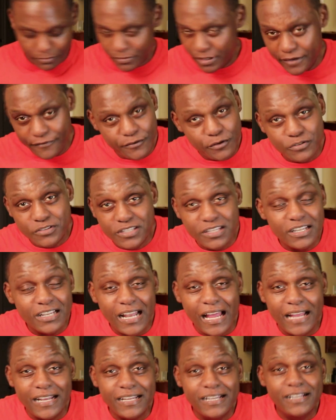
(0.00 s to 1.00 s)
But if you
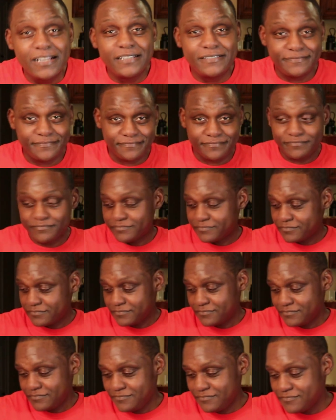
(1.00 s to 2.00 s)
still out there,
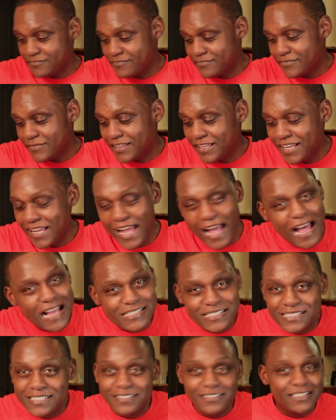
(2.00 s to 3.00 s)
I
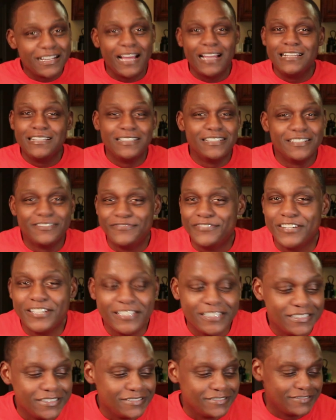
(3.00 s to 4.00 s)
still got love for
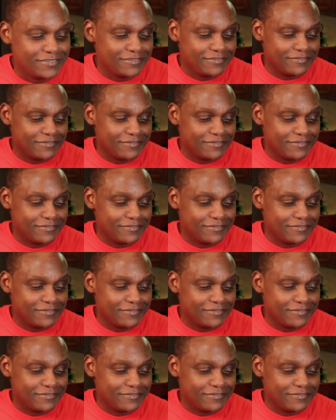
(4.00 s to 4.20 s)
you.